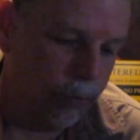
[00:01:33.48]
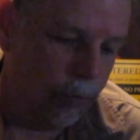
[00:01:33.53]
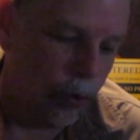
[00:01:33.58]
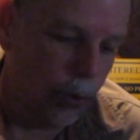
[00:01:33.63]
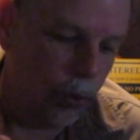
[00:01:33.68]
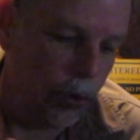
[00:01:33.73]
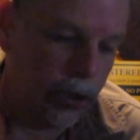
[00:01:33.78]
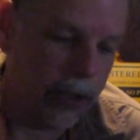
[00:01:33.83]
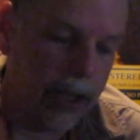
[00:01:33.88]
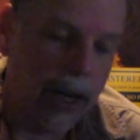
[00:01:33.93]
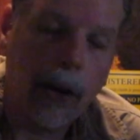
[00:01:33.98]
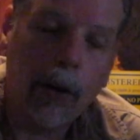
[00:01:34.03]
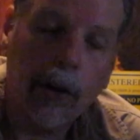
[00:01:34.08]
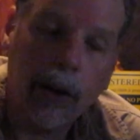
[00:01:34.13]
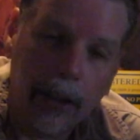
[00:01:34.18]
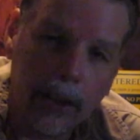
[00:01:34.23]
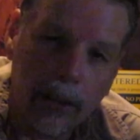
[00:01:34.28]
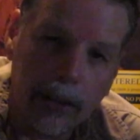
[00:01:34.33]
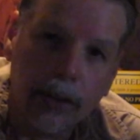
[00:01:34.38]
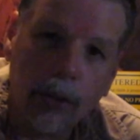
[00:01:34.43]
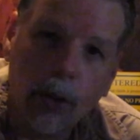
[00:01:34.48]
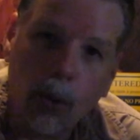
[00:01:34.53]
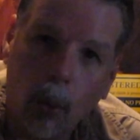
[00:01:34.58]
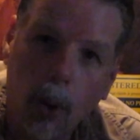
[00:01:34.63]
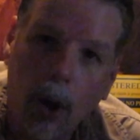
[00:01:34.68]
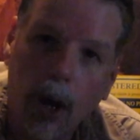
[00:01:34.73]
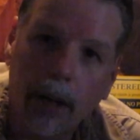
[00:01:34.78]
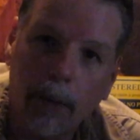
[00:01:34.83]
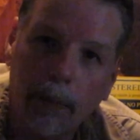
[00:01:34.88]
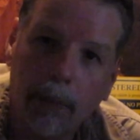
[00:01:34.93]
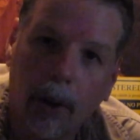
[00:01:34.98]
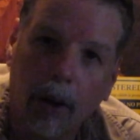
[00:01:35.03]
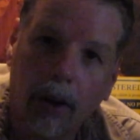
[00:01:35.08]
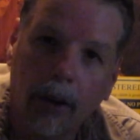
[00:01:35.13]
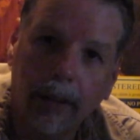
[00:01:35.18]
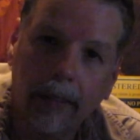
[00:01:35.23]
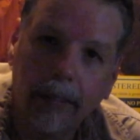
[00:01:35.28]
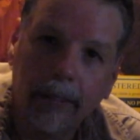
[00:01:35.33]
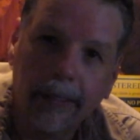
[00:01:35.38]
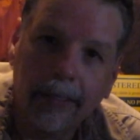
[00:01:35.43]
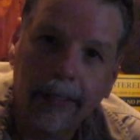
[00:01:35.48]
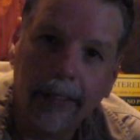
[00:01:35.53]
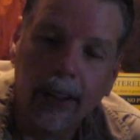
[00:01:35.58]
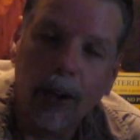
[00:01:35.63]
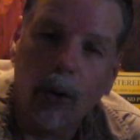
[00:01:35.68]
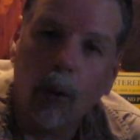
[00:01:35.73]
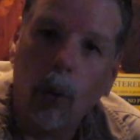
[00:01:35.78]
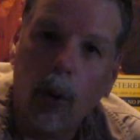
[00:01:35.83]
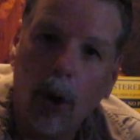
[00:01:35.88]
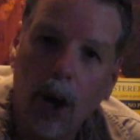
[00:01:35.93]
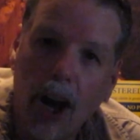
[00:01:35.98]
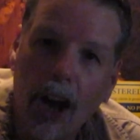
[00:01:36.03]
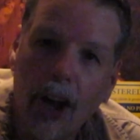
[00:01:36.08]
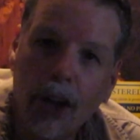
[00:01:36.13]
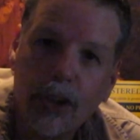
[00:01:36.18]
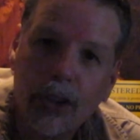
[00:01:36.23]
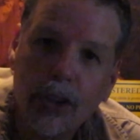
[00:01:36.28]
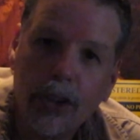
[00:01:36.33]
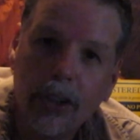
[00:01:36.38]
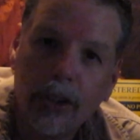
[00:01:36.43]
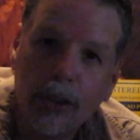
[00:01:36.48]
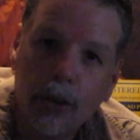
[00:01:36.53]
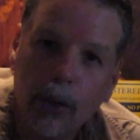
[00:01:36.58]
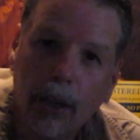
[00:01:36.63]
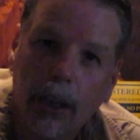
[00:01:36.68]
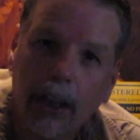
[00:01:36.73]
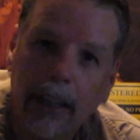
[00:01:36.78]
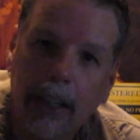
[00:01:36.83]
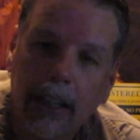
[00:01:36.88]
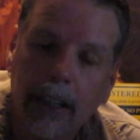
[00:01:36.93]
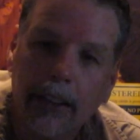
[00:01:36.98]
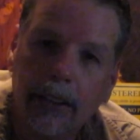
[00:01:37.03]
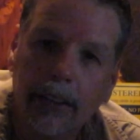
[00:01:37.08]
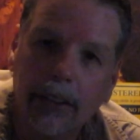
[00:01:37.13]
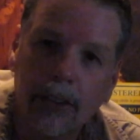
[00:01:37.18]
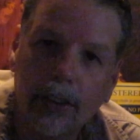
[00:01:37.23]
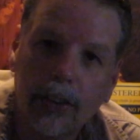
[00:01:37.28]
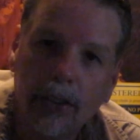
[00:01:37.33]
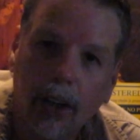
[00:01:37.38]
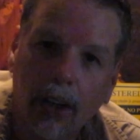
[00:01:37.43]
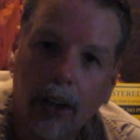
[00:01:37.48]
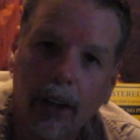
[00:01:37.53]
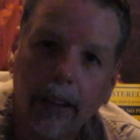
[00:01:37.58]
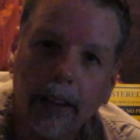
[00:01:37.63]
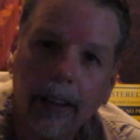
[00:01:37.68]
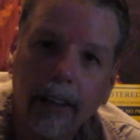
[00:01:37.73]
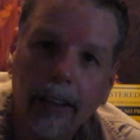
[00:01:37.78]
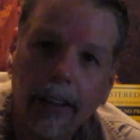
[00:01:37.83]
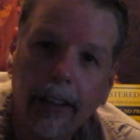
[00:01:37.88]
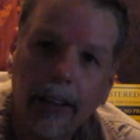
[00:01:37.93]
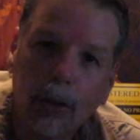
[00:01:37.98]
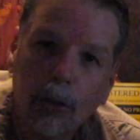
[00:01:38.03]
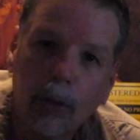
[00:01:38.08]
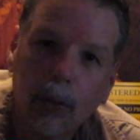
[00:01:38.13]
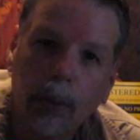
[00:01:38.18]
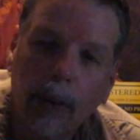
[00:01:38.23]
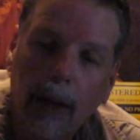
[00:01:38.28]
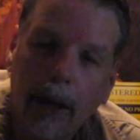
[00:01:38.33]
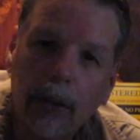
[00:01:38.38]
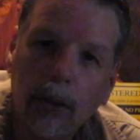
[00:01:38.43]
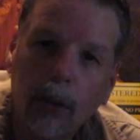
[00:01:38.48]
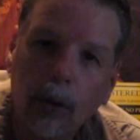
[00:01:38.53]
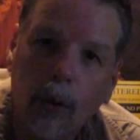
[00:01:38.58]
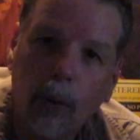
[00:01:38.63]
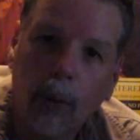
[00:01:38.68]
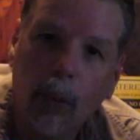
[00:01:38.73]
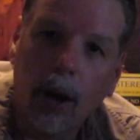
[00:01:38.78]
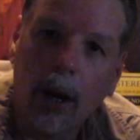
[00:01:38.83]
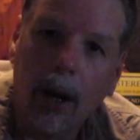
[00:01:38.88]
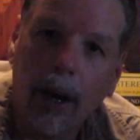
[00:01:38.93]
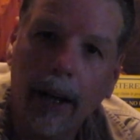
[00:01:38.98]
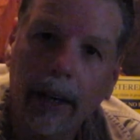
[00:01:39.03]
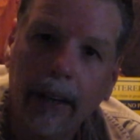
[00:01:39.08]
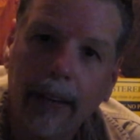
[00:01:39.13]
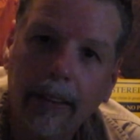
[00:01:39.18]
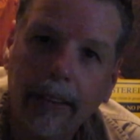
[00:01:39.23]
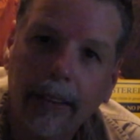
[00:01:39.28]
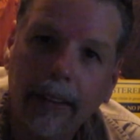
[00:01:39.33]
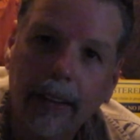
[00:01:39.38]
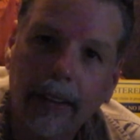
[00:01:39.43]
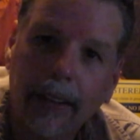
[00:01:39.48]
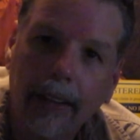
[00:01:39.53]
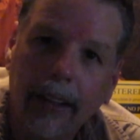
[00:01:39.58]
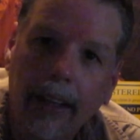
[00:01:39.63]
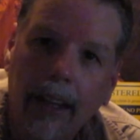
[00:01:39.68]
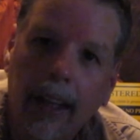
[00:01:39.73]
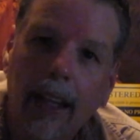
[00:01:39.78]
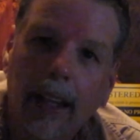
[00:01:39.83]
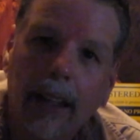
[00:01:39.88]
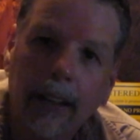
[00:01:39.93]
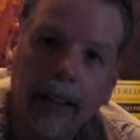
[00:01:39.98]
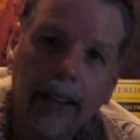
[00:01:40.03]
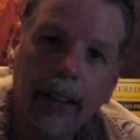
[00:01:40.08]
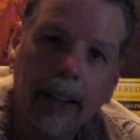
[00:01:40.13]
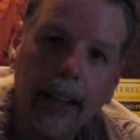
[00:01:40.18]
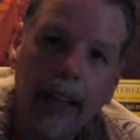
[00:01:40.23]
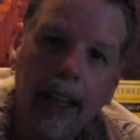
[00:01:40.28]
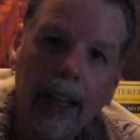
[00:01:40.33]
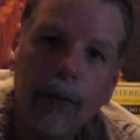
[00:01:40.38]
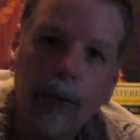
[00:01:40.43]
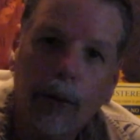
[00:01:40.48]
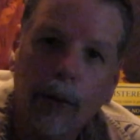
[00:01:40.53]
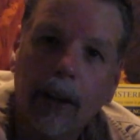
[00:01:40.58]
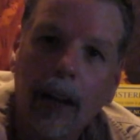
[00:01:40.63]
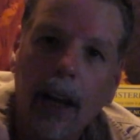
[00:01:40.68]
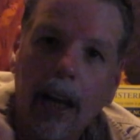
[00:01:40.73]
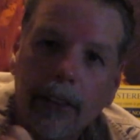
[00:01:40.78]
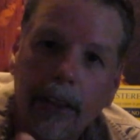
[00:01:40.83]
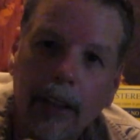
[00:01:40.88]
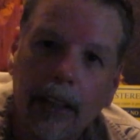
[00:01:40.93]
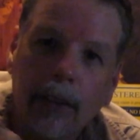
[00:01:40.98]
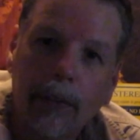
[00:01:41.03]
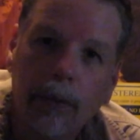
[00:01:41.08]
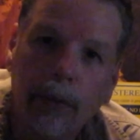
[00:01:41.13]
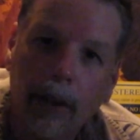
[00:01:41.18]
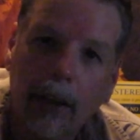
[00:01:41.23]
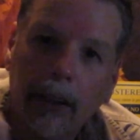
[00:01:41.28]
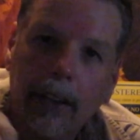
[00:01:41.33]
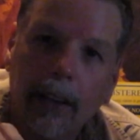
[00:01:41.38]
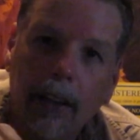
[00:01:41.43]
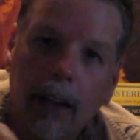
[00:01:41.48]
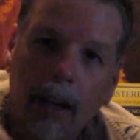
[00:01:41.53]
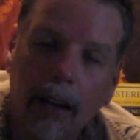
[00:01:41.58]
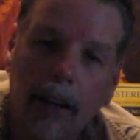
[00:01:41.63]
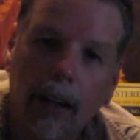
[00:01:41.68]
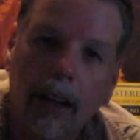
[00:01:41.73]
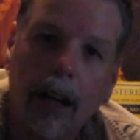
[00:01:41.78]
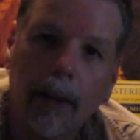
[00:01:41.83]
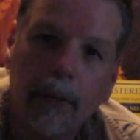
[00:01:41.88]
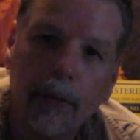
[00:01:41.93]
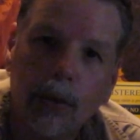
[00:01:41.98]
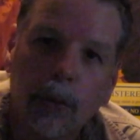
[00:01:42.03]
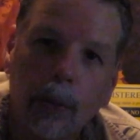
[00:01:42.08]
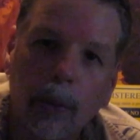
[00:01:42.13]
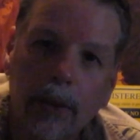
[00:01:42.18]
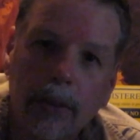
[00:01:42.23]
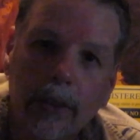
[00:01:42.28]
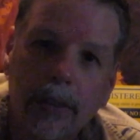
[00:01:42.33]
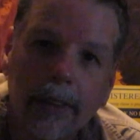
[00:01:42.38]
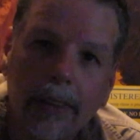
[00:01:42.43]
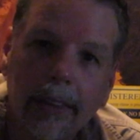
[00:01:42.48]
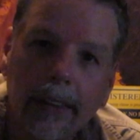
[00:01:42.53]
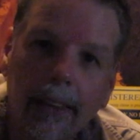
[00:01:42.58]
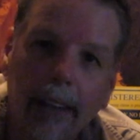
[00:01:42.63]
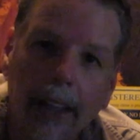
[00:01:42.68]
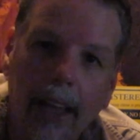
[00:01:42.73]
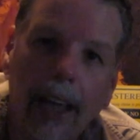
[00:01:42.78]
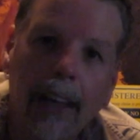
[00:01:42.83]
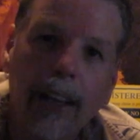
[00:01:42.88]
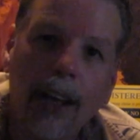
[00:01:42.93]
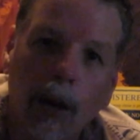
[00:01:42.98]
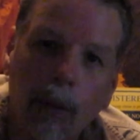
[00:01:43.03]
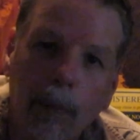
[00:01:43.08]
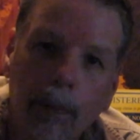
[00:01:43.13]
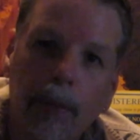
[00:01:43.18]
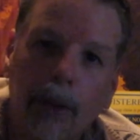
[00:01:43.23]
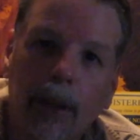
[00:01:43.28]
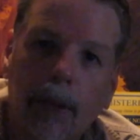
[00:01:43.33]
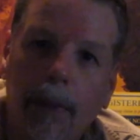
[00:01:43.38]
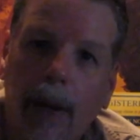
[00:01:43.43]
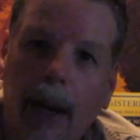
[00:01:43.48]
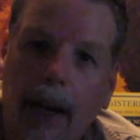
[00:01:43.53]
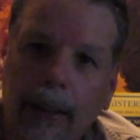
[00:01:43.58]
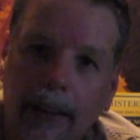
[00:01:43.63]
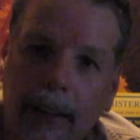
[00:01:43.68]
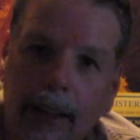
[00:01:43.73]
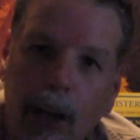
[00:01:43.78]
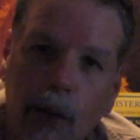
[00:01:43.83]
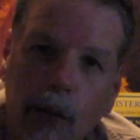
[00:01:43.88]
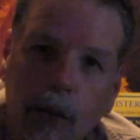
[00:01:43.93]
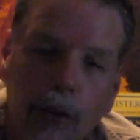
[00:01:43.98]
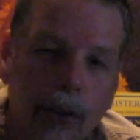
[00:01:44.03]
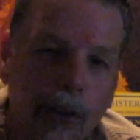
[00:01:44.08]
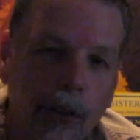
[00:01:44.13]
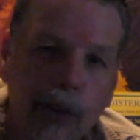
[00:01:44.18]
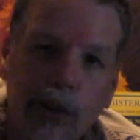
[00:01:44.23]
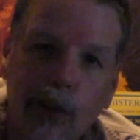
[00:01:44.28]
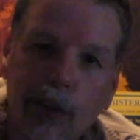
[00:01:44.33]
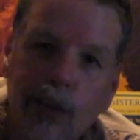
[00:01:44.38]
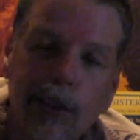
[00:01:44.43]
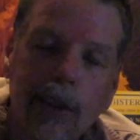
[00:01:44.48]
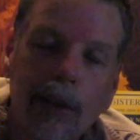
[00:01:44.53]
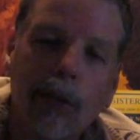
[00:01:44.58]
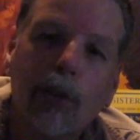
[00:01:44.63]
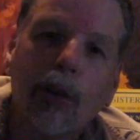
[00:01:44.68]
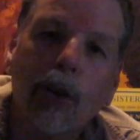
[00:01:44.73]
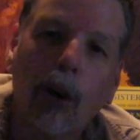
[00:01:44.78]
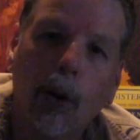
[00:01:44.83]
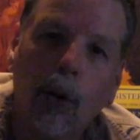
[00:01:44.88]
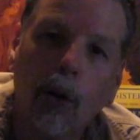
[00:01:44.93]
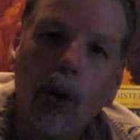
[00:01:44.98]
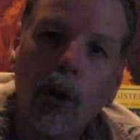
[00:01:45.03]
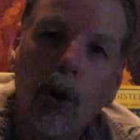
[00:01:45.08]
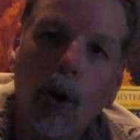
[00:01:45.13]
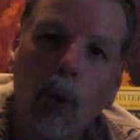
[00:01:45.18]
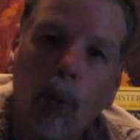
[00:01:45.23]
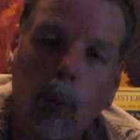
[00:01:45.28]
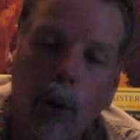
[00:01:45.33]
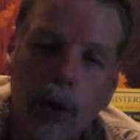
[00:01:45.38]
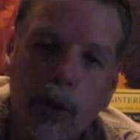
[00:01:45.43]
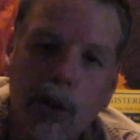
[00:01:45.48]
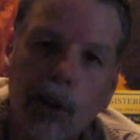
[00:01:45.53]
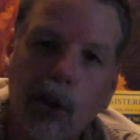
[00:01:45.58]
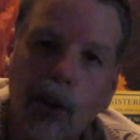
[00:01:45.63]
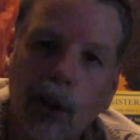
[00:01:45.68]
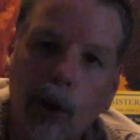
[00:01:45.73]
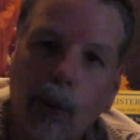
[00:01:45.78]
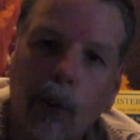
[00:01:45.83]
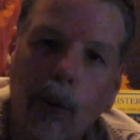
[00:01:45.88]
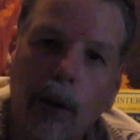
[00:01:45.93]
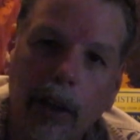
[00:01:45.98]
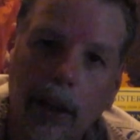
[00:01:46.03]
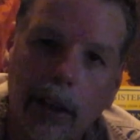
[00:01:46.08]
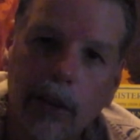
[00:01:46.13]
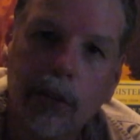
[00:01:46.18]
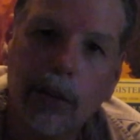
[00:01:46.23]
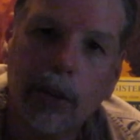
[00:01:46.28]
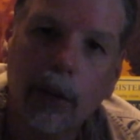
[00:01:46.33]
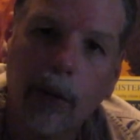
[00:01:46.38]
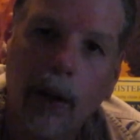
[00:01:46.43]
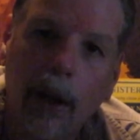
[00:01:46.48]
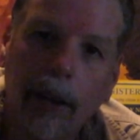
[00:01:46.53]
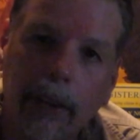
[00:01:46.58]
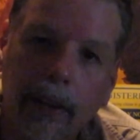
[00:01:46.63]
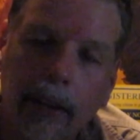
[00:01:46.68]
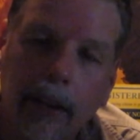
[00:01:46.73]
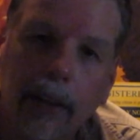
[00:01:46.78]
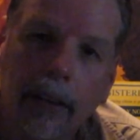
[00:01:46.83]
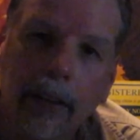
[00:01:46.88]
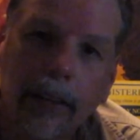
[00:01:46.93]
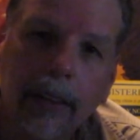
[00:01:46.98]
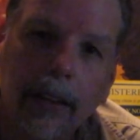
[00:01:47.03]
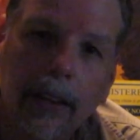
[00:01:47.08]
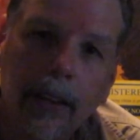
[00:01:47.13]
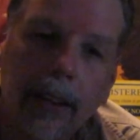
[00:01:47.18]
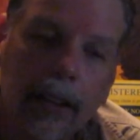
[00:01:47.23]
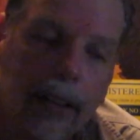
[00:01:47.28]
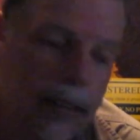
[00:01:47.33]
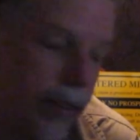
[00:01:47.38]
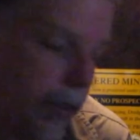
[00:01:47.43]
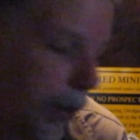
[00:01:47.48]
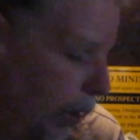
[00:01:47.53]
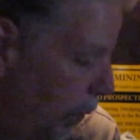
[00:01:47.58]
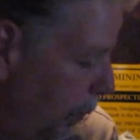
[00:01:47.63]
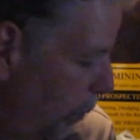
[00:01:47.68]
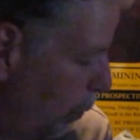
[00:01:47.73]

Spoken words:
was tearing his quad apart in a wash, trying to get it to start, a brand new quad, and he forgot that he flicked the on-off switch. Had to help him put it back together. So you just never know what you're going to run into out there. So